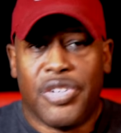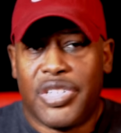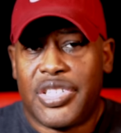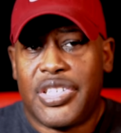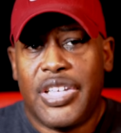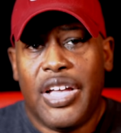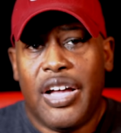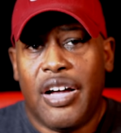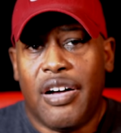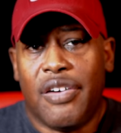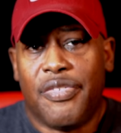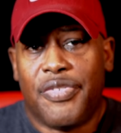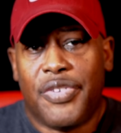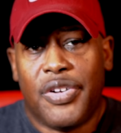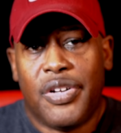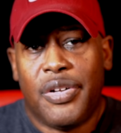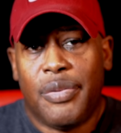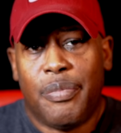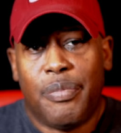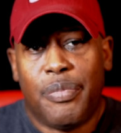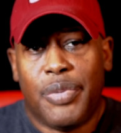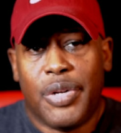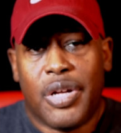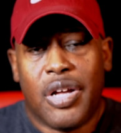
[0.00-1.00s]
yourself.
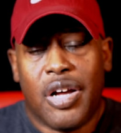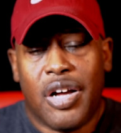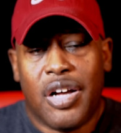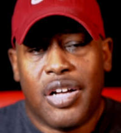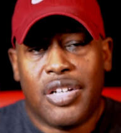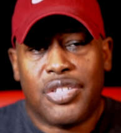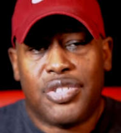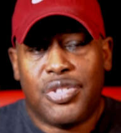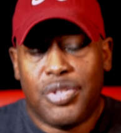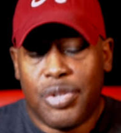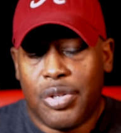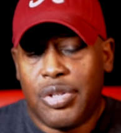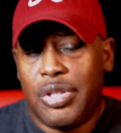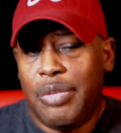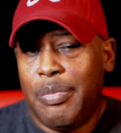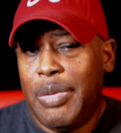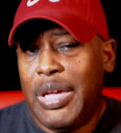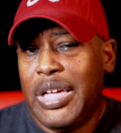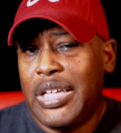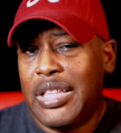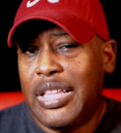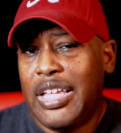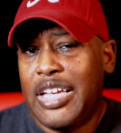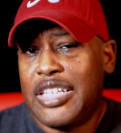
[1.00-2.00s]
Because you're going to
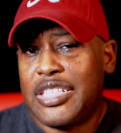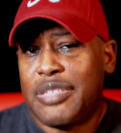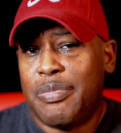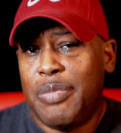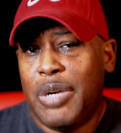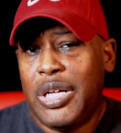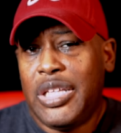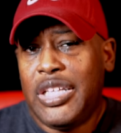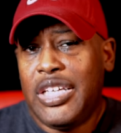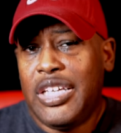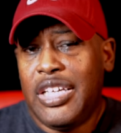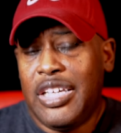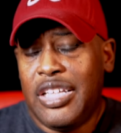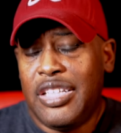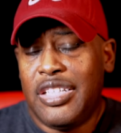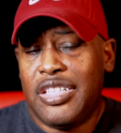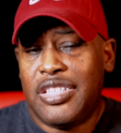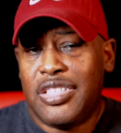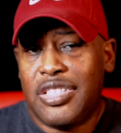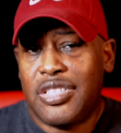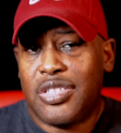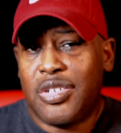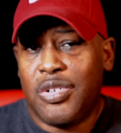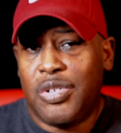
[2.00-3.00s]
make less money, and
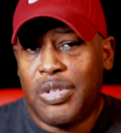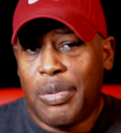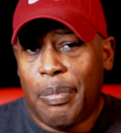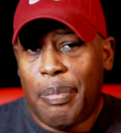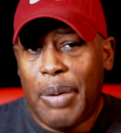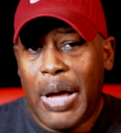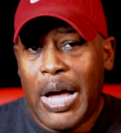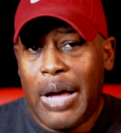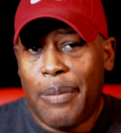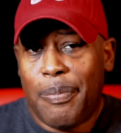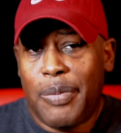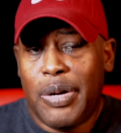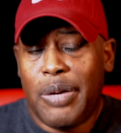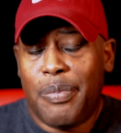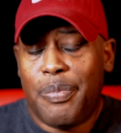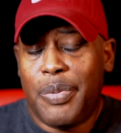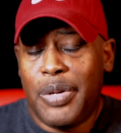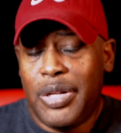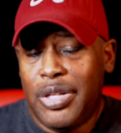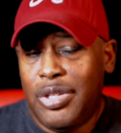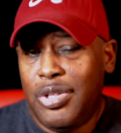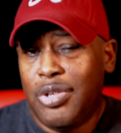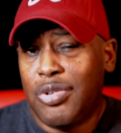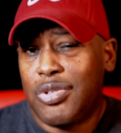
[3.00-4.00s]
this is going to pop
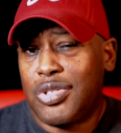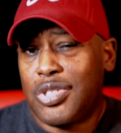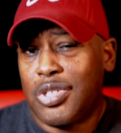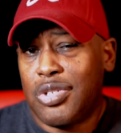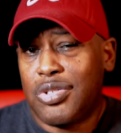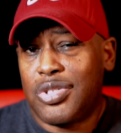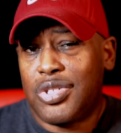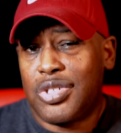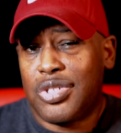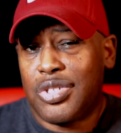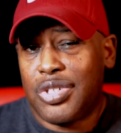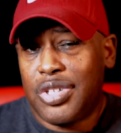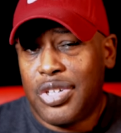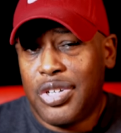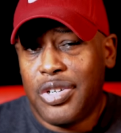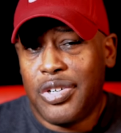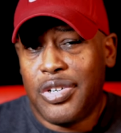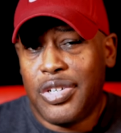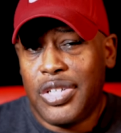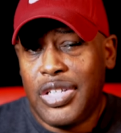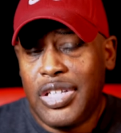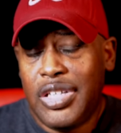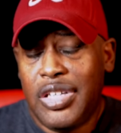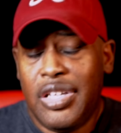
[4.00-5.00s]
up in your Social
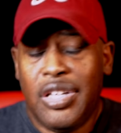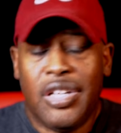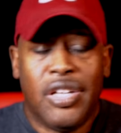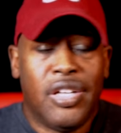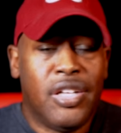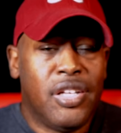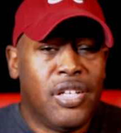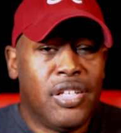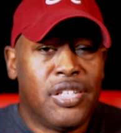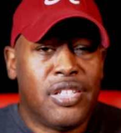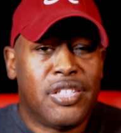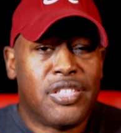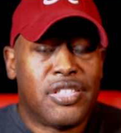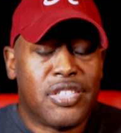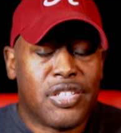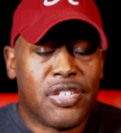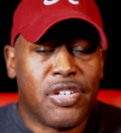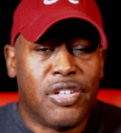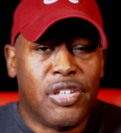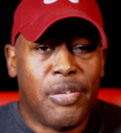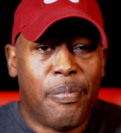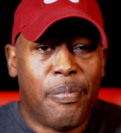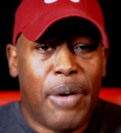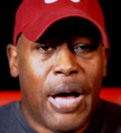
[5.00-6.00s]
Security. This is
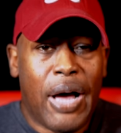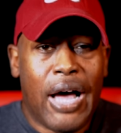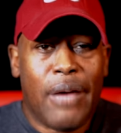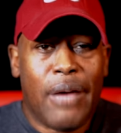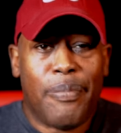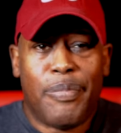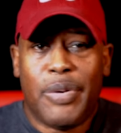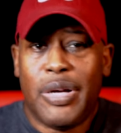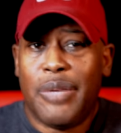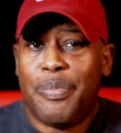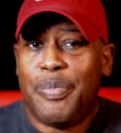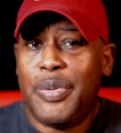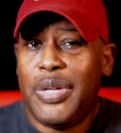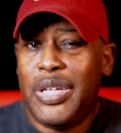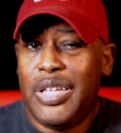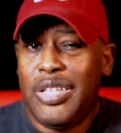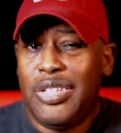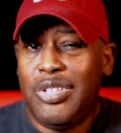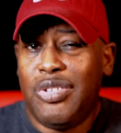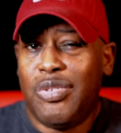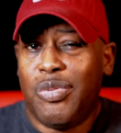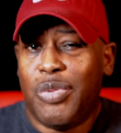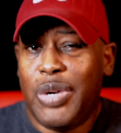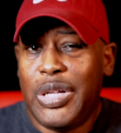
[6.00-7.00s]
going to pop up
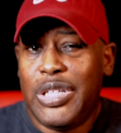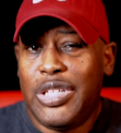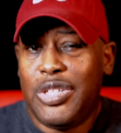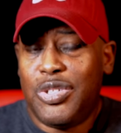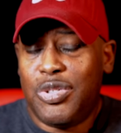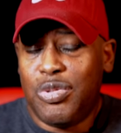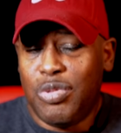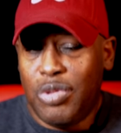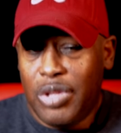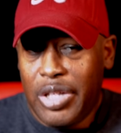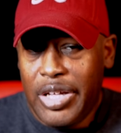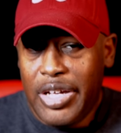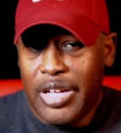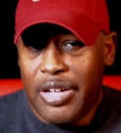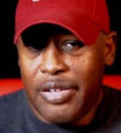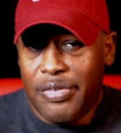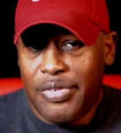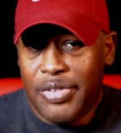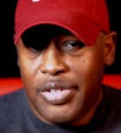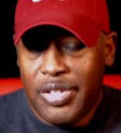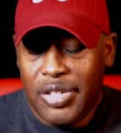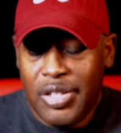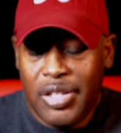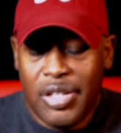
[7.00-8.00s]
in the way that you
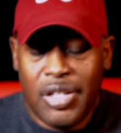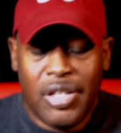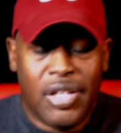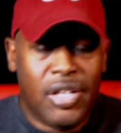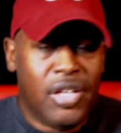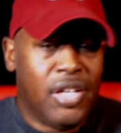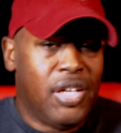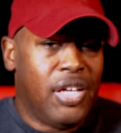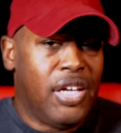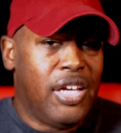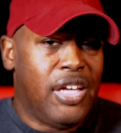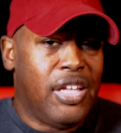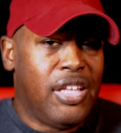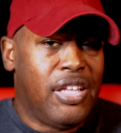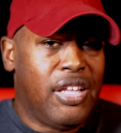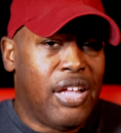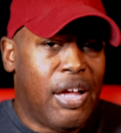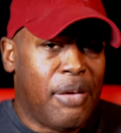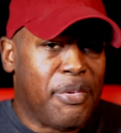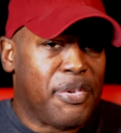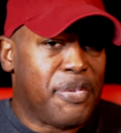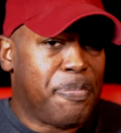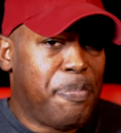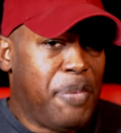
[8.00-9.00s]
live. And
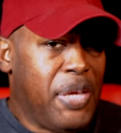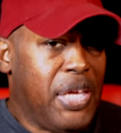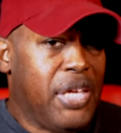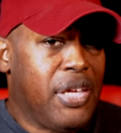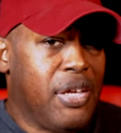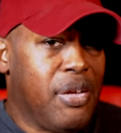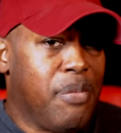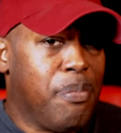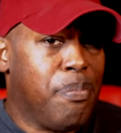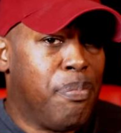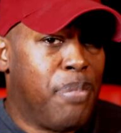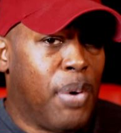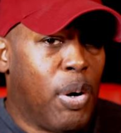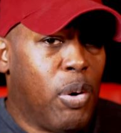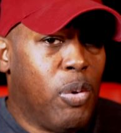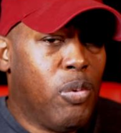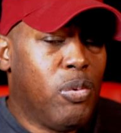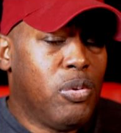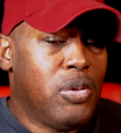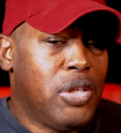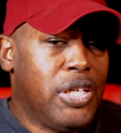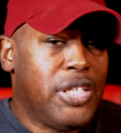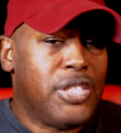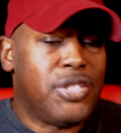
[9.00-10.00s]
I'm speaking
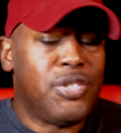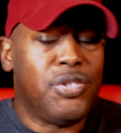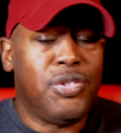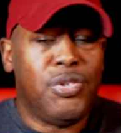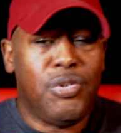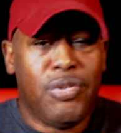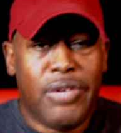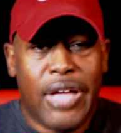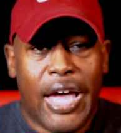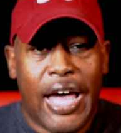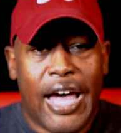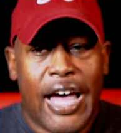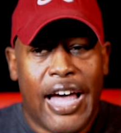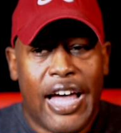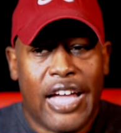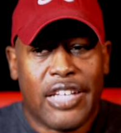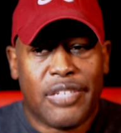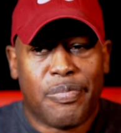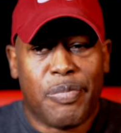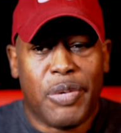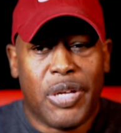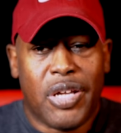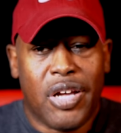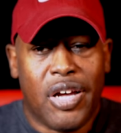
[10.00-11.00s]
boldly to you
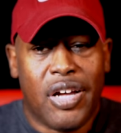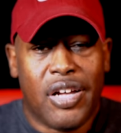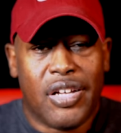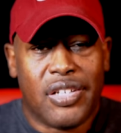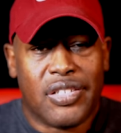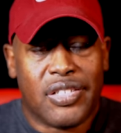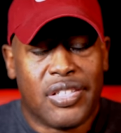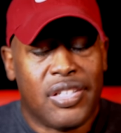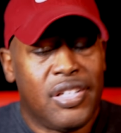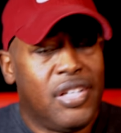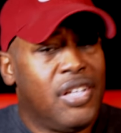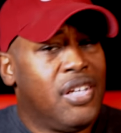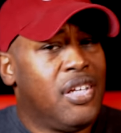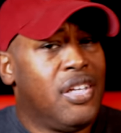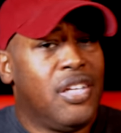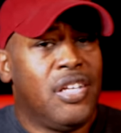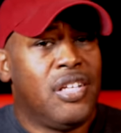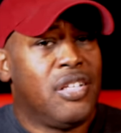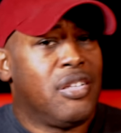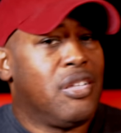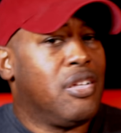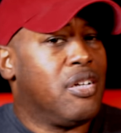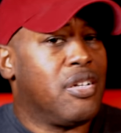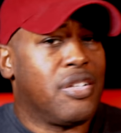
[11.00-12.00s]
guys because,
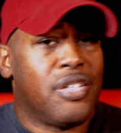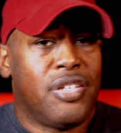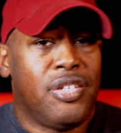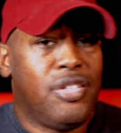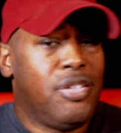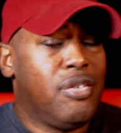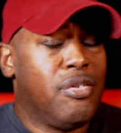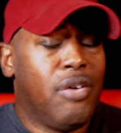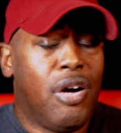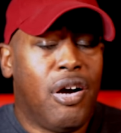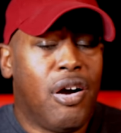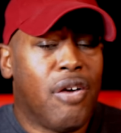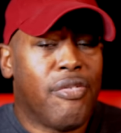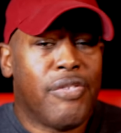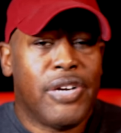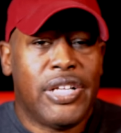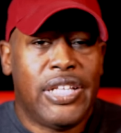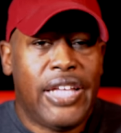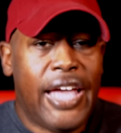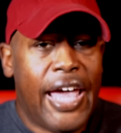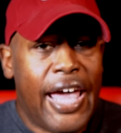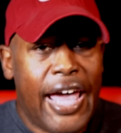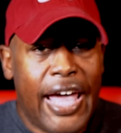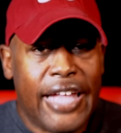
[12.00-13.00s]
look, you
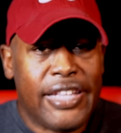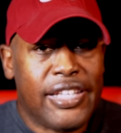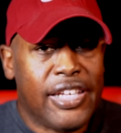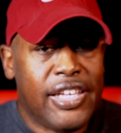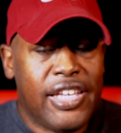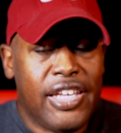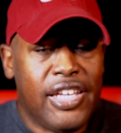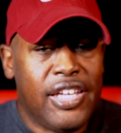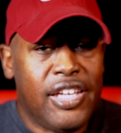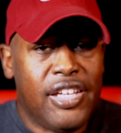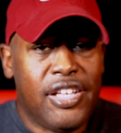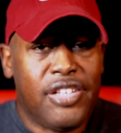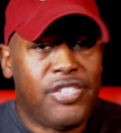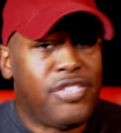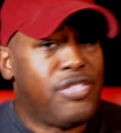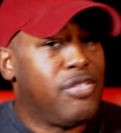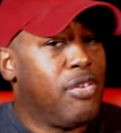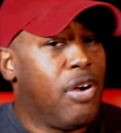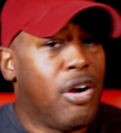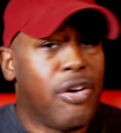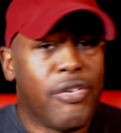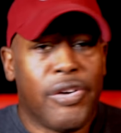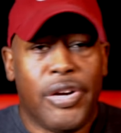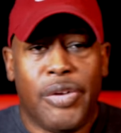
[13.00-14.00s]
already had the kids.
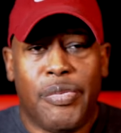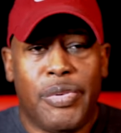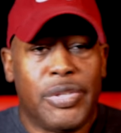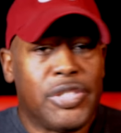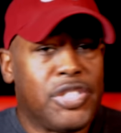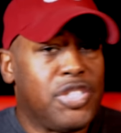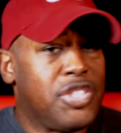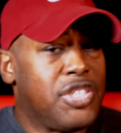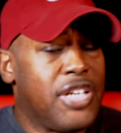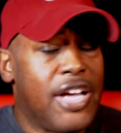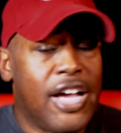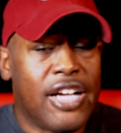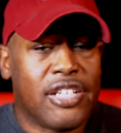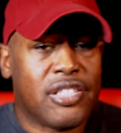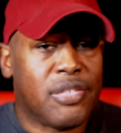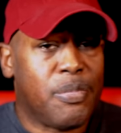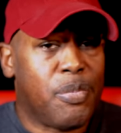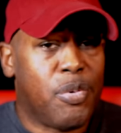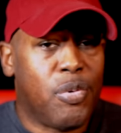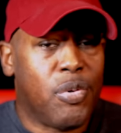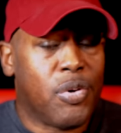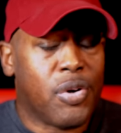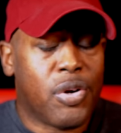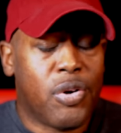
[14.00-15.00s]
You already went to child
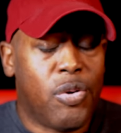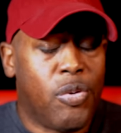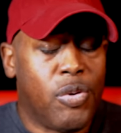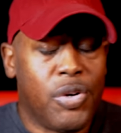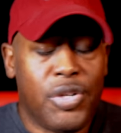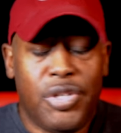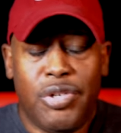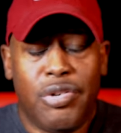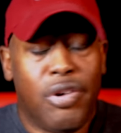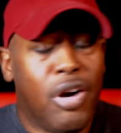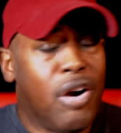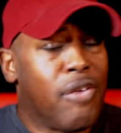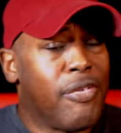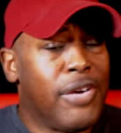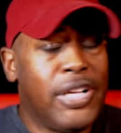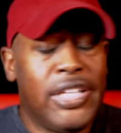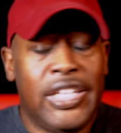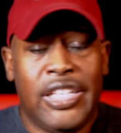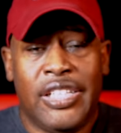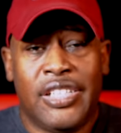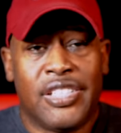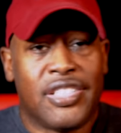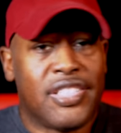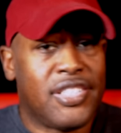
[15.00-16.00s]
support court. You're
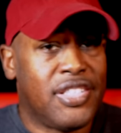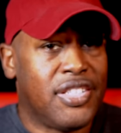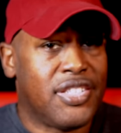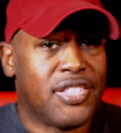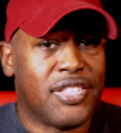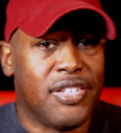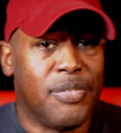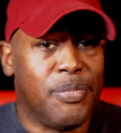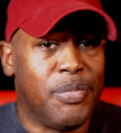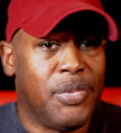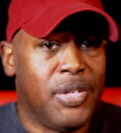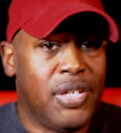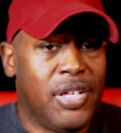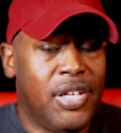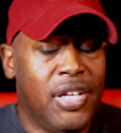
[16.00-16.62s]
already in the system.